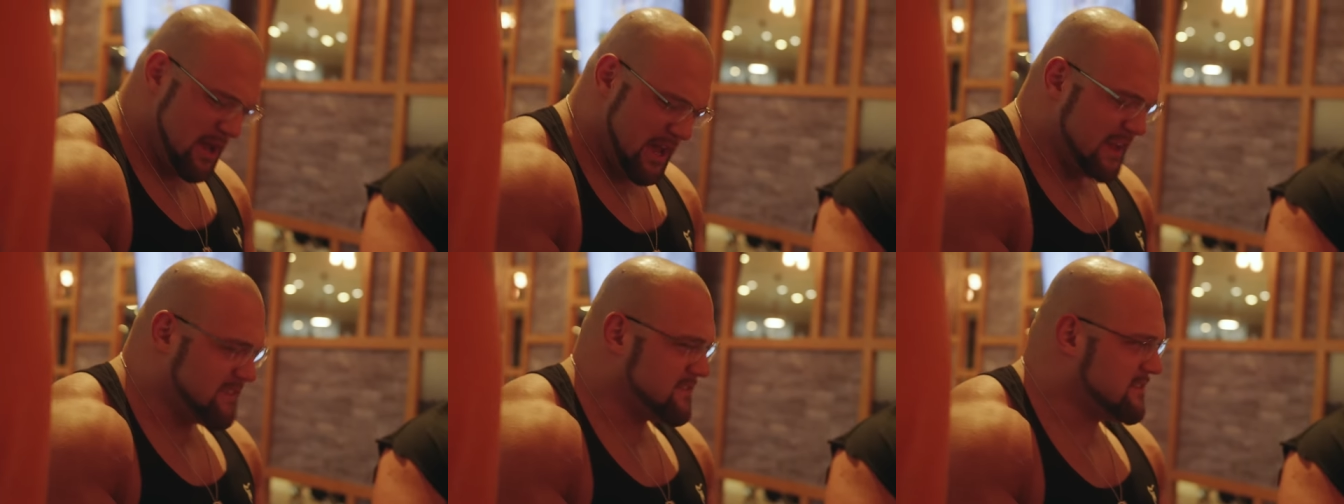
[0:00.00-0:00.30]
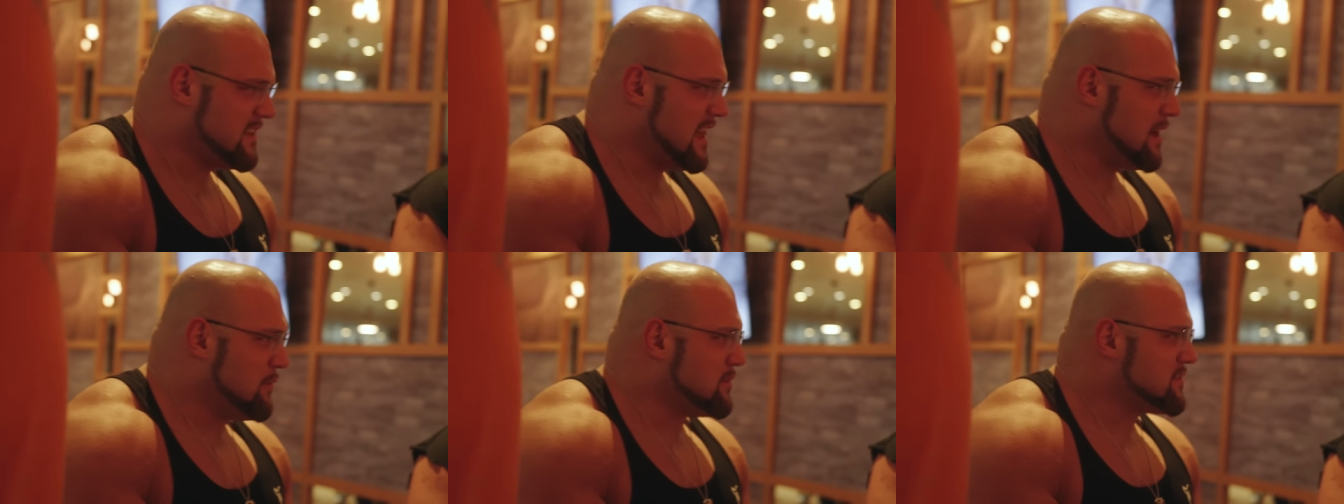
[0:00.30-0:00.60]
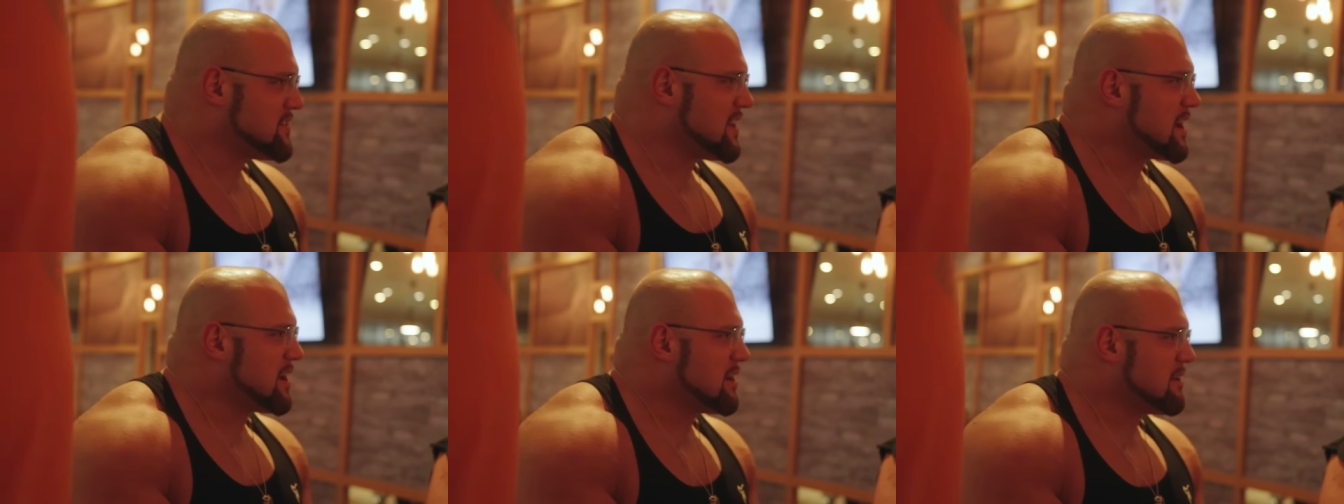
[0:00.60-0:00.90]
It, it
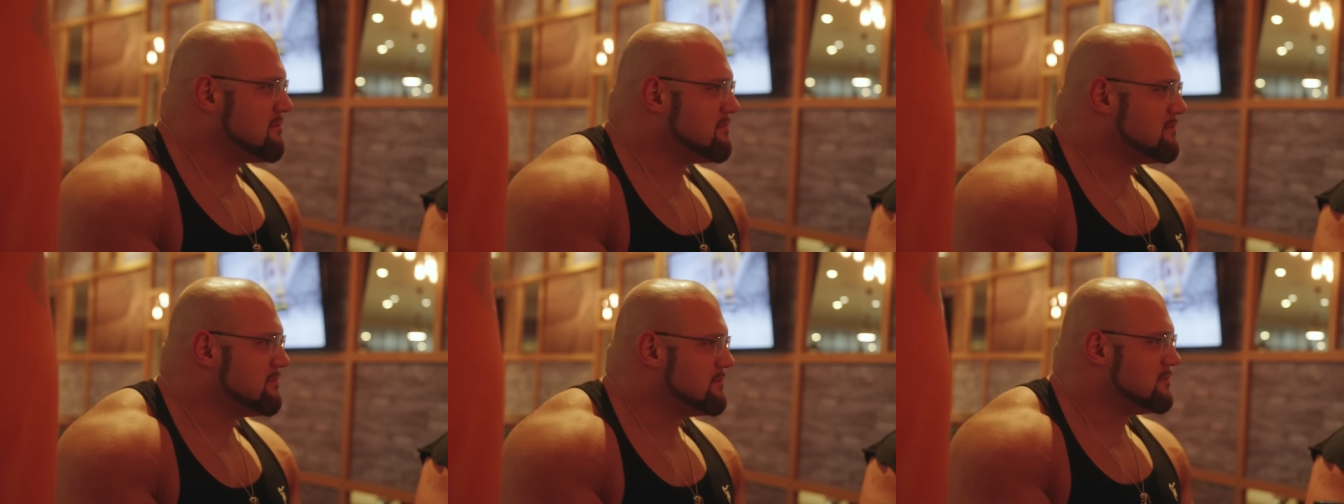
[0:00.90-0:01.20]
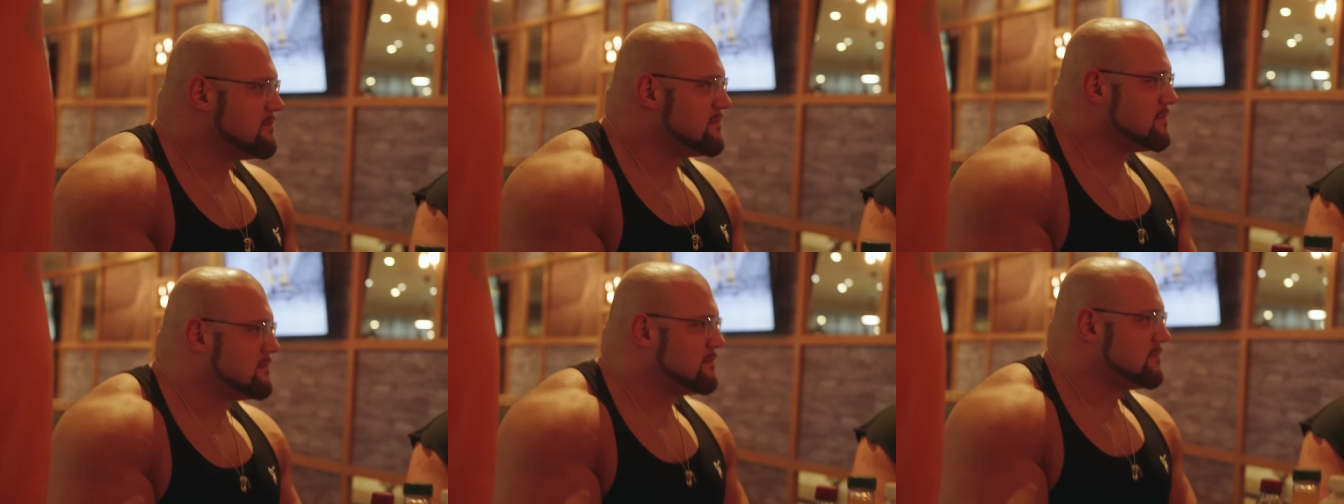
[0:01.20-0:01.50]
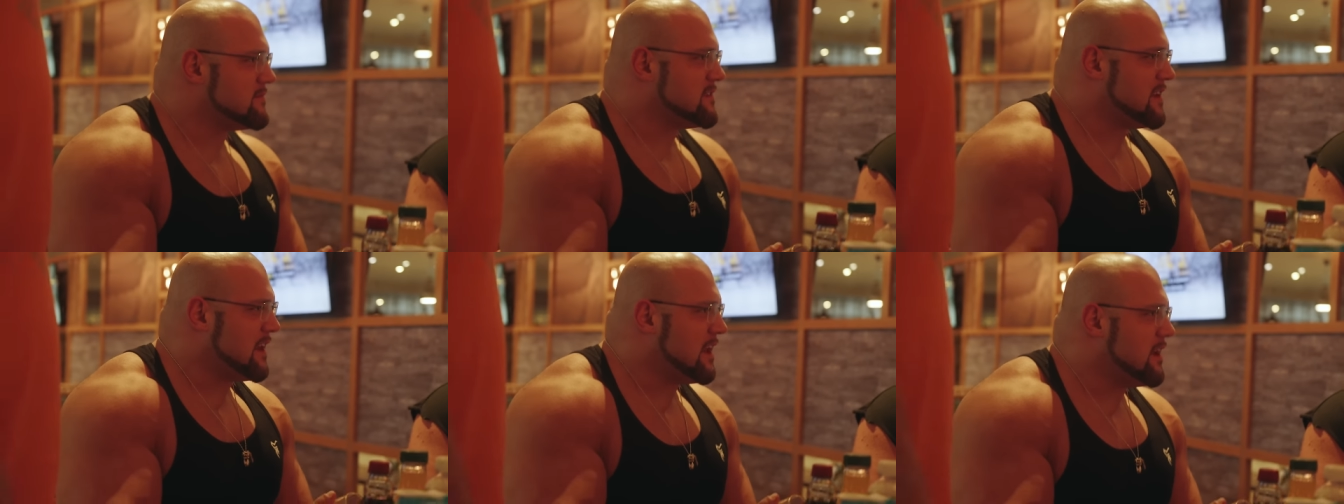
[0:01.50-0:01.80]
was like
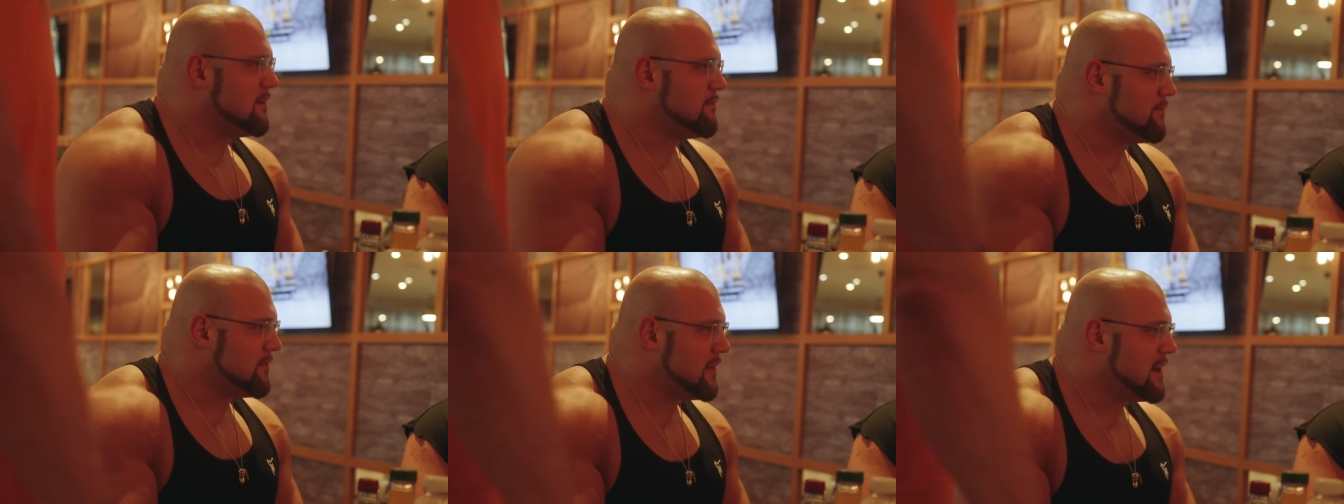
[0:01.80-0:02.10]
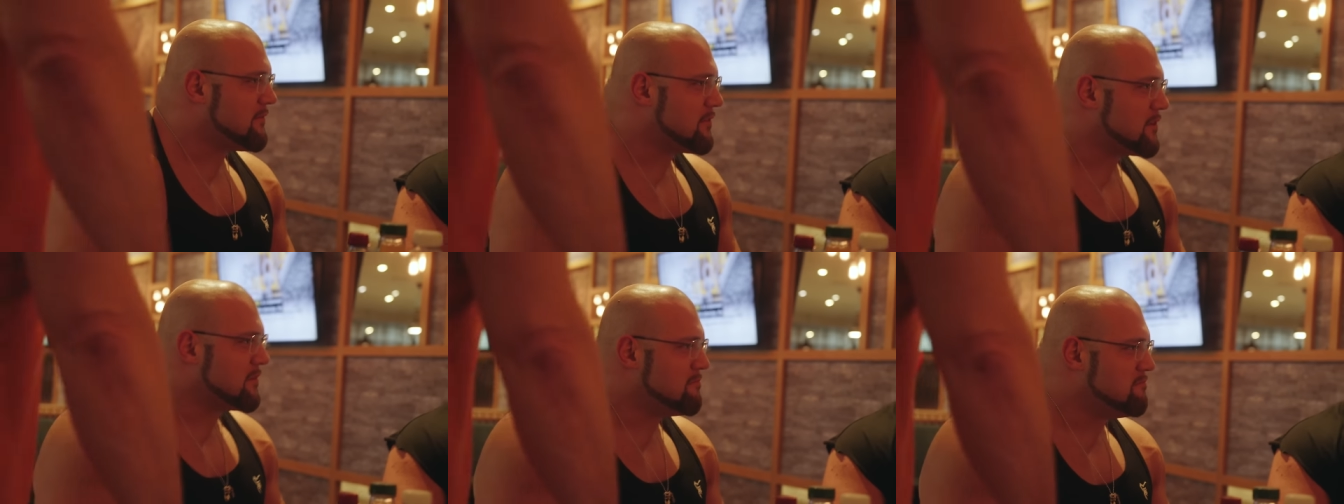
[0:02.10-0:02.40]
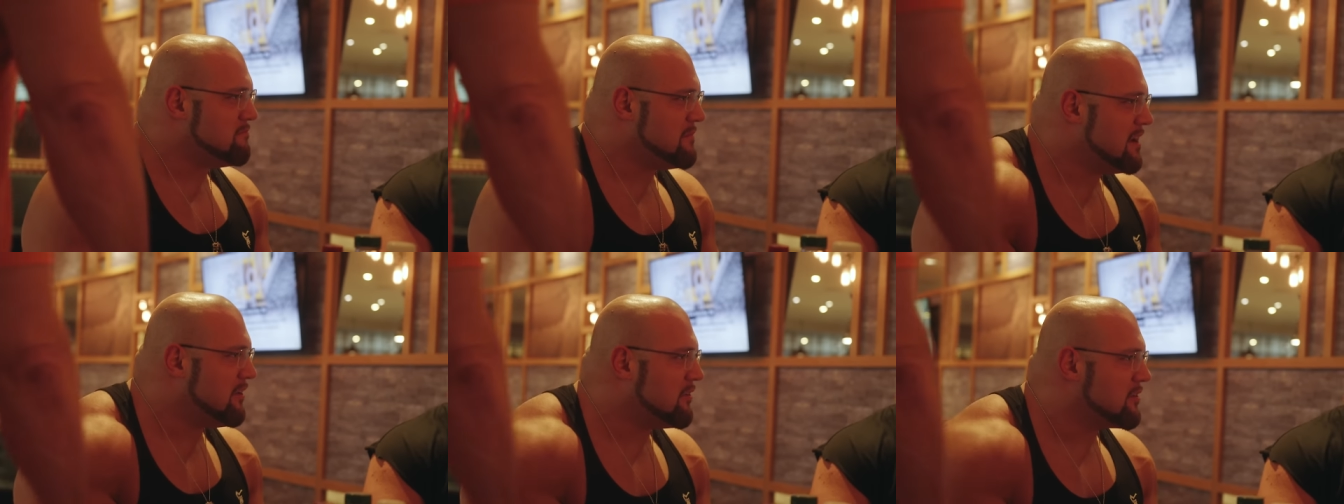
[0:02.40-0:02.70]
tea
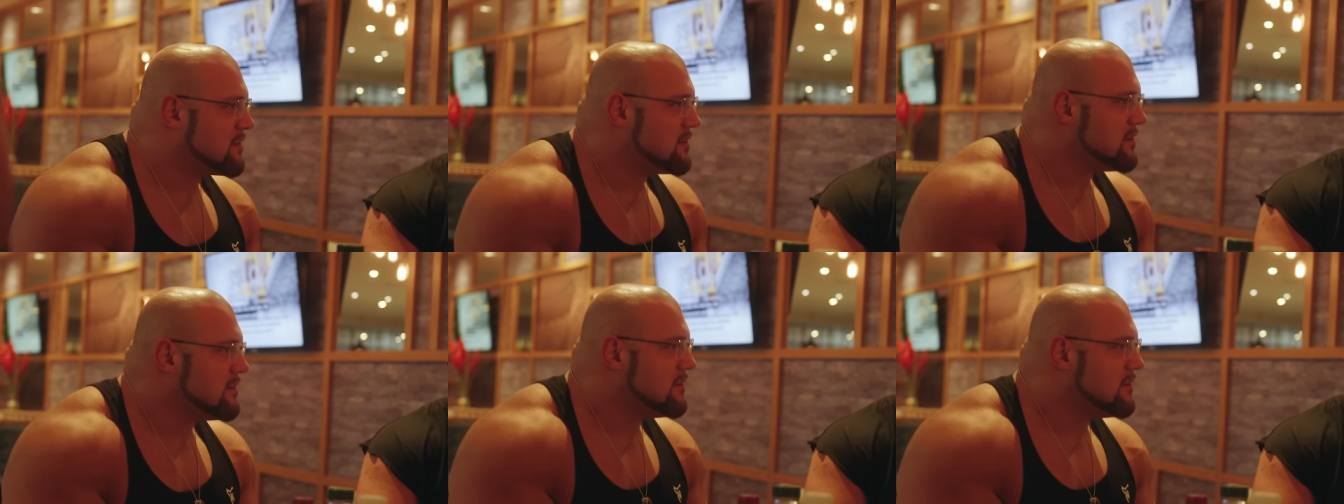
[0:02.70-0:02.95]
flavored milk.